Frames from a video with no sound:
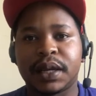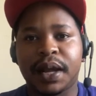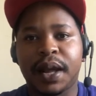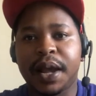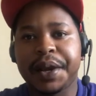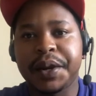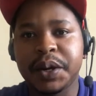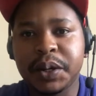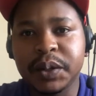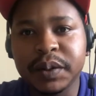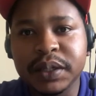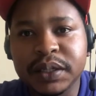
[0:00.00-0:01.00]
I know
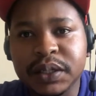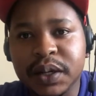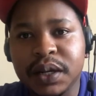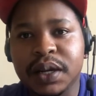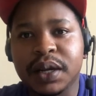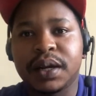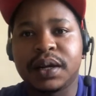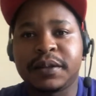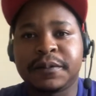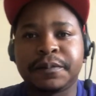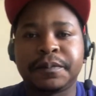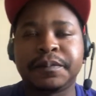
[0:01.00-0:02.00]
it's gonna
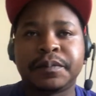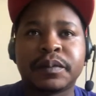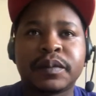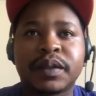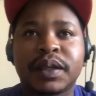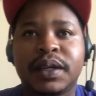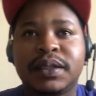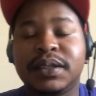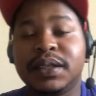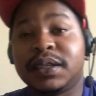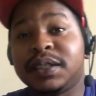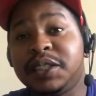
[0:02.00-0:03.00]

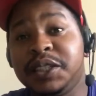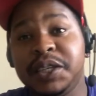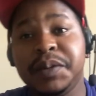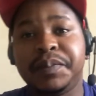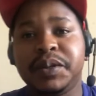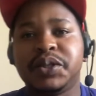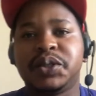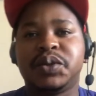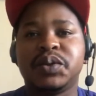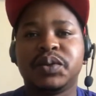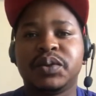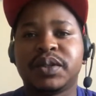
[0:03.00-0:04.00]
dig deep
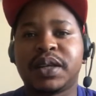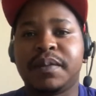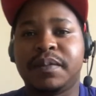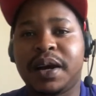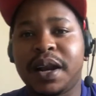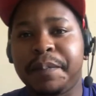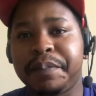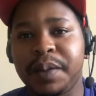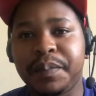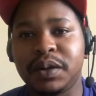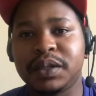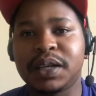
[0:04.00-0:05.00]
into some other
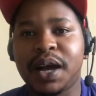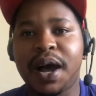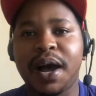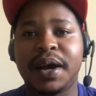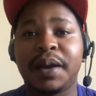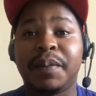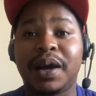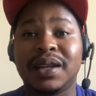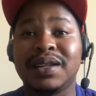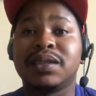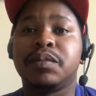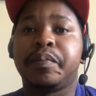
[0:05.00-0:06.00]
people's heart, but
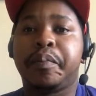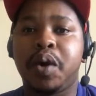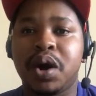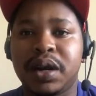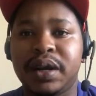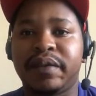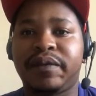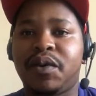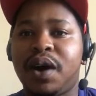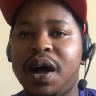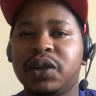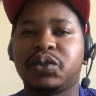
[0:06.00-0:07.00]
it's important for
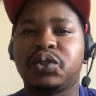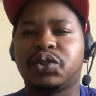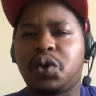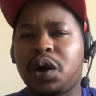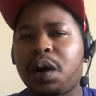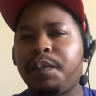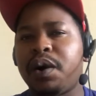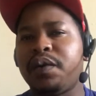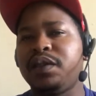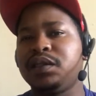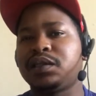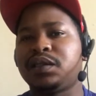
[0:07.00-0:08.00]
us to talk about
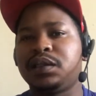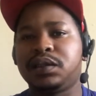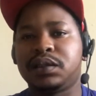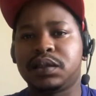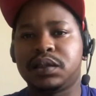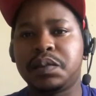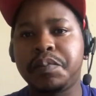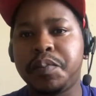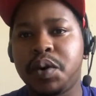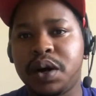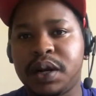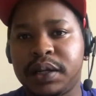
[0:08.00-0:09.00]
these things. It's
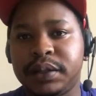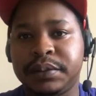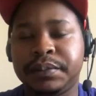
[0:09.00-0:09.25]
important.